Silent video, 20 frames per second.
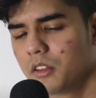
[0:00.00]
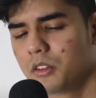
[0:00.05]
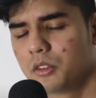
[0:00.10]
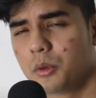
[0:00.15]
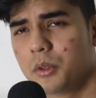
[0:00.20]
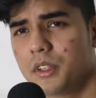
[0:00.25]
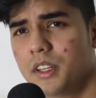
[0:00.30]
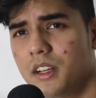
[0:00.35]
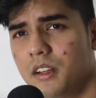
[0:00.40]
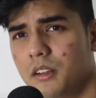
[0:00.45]

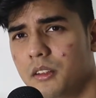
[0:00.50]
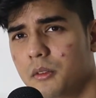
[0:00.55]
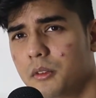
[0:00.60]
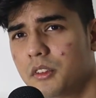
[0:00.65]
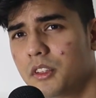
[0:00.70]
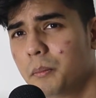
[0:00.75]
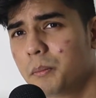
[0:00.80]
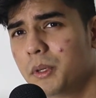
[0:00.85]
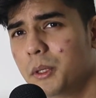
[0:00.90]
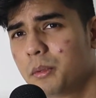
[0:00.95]
So yeah,
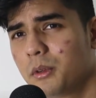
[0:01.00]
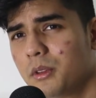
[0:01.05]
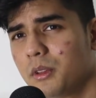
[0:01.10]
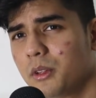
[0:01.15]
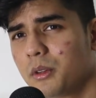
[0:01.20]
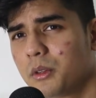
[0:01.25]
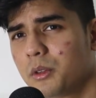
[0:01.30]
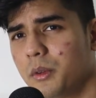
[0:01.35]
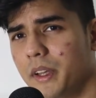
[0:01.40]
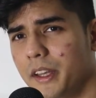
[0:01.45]
some people
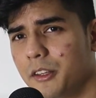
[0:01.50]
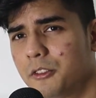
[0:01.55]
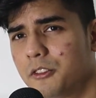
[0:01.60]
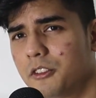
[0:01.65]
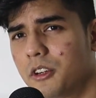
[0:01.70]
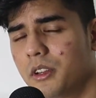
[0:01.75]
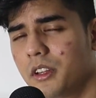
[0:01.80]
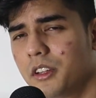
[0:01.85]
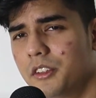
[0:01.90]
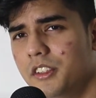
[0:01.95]
look to
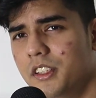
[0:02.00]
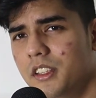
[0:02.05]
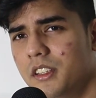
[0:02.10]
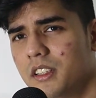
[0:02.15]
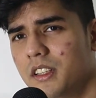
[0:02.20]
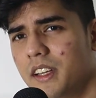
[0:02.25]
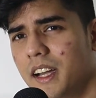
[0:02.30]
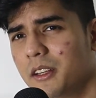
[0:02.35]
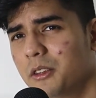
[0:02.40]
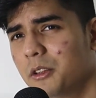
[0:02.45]

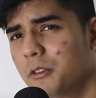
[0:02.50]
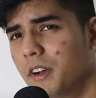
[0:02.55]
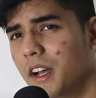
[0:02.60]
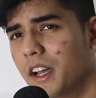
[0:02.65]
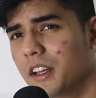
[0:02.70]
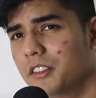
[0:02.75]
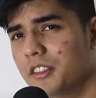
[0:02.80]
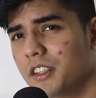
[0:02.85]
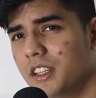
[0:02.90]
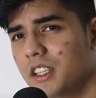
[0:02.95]
astrology kind of
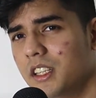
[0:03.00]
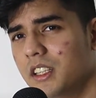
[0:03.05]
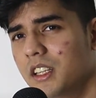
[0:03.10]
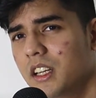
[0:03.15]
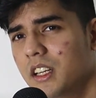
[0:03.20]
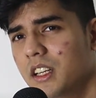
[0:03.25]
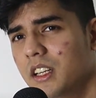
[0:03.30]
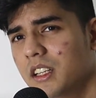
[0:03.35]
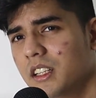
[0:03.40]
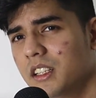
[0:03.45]
as a
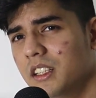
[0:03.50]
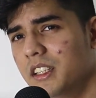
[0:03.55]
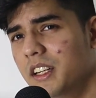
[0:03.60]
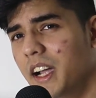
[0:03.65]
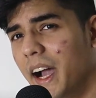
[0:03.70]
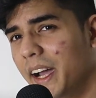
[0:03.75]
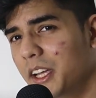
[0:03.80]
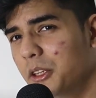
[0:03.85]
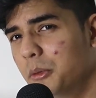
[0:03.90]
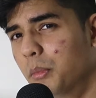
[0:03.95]

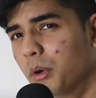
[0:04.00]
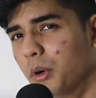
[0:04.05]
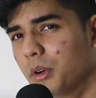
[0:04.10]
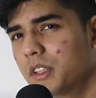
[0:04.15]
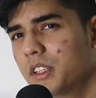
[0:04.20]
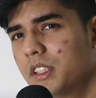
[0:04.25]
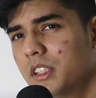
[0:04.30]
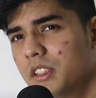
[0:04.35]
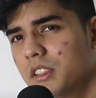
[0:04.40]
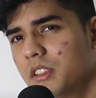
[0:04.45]

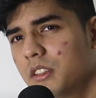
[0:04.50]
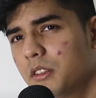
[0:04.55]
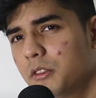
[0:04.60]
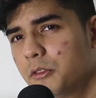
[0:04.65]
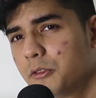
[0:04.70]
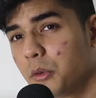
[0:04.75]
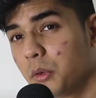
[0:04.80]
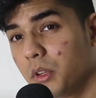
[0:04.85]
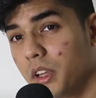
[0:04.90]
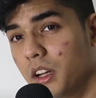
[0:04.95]
guidebook
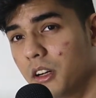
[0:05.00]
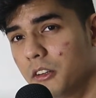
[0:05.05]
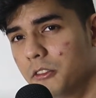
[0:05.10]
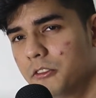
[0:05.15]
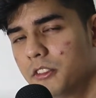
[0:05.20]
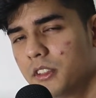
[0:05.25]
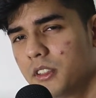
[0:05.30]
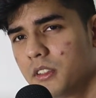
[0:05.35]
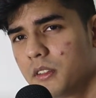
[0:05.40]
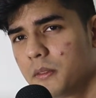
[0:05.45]
for
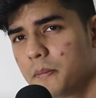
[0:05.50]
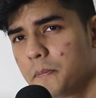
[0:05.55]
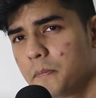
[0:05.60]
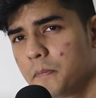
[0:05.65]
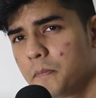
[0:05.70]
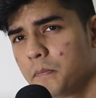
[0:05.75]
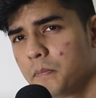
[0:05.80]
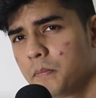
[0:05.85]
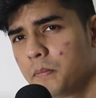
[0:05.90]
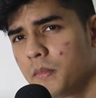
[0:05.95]
love.
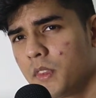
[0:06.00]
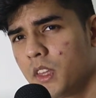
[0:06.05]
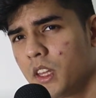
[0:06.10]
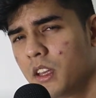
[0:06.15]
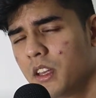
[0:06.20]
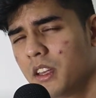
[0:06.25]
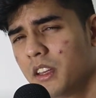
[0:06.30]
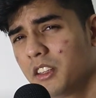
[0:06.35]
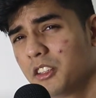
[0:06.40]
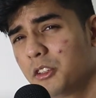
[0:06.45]

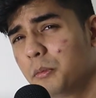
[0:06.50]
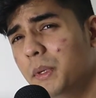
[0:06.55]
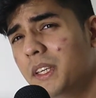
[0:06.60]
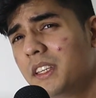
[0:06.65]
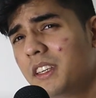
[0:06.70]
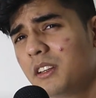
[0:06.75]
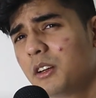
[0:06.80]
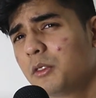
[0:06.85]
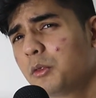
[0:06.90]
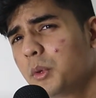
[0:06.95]

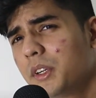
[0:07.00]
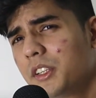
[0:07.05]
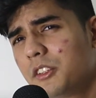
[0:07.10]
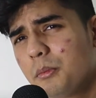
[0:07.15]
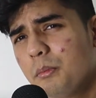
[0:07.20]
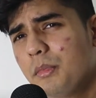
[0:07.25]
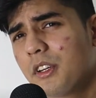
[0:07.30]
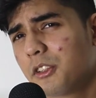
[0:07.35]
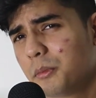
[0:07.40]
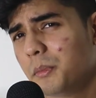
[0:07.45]
Speaking of
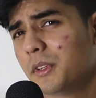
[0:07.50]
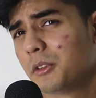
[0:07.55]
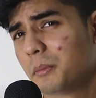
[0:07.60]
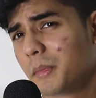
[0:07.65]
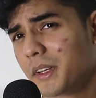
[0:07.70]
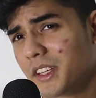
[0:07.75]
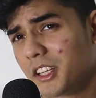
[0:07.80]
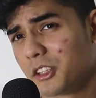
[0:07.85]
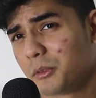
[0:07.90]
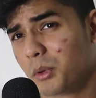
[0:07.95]
which brings me to
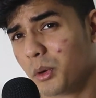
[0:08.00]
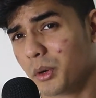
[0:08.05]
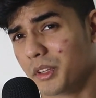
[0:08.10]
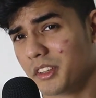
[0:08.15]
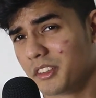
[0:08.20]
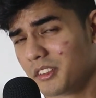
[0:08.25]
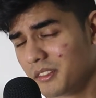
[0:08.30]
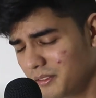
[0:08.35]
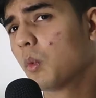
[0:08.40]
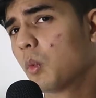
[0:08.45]
my next
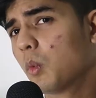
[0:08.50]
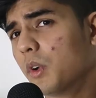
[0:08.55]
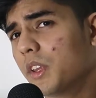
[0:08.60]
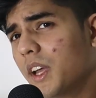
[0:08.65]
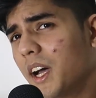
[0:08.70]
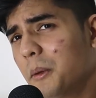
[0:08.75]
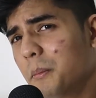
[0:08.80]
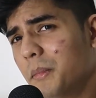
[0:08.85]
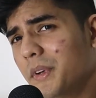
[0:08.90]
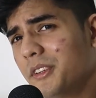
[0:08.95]
point.
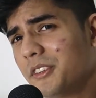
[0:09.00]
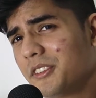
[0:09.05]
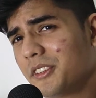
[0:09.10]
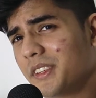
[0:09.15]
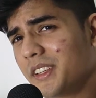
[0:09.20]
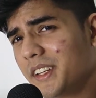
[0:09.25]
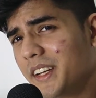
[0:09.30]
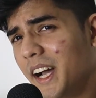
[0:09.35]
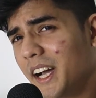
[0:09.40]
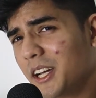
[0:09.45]
When I
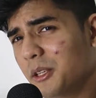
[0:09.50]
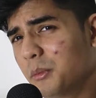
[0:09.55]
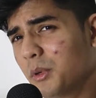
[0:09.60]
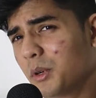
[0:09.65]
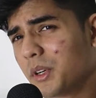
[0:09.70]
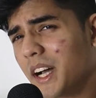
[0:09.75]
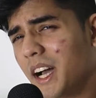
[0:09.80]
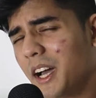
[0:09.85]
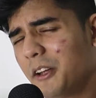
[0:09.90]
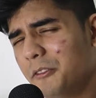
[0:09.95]
mention a
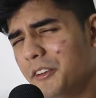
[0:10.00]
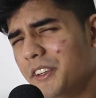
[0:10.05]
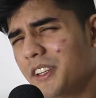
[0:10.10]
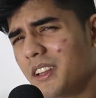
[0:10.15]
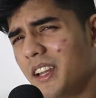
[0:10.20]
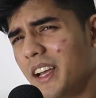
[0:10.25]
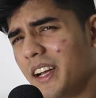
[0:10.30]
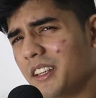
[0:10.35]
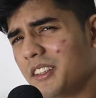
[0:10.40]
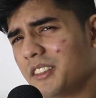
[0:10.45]
guidebook, I
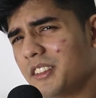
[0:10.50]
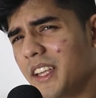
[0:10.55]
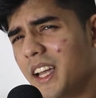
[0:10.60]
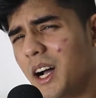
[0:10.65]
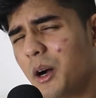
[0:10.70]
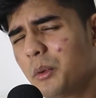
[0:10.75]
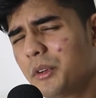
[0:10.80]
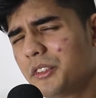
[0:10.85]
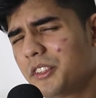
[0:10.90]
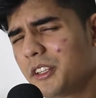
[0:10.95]
realize
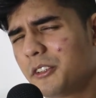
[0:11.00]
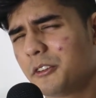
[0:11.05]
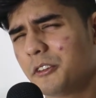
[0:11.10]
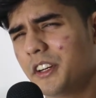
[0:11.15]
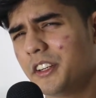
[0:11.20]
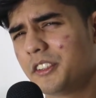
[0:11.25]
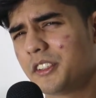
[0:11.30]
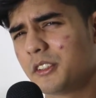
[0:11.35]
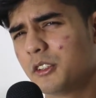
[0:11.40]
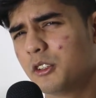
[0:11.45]
that our
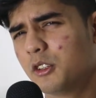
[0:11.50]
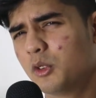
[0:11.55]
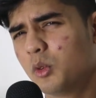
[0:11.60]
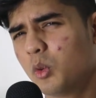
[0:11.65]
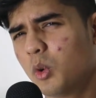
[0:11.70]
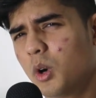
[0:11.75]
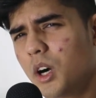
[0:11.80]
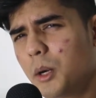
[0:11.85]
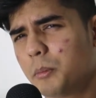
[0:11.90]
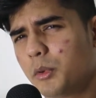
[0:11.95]
generation
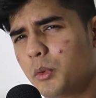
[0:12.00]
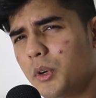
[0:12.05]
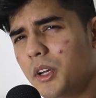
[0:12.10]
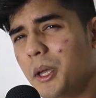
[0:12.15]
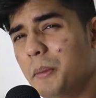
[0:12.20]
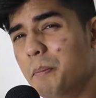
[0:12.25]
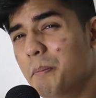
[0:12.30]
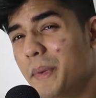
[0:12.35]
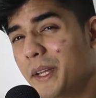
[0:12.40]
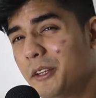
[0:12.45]
grew up
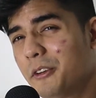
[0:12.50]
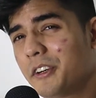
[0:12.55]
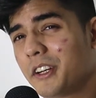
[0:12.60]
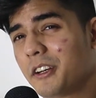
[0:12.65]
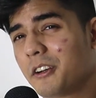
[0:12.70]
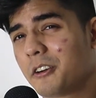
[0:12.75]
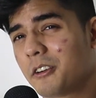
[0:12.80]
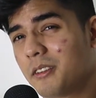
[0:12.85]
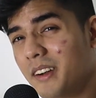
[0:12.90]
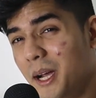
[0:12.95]
with a
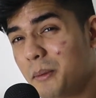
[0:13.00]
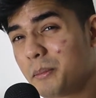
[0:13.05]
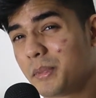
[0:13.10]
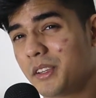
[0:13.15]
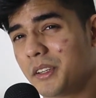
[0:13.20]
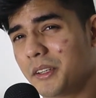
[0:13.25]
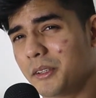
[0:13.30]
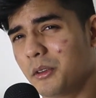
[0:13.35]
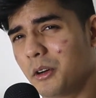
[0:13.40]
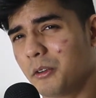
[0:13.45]
metric crap
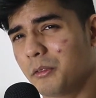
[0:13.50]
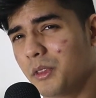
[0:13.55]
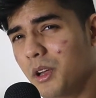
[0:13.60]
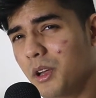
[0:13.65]
ton of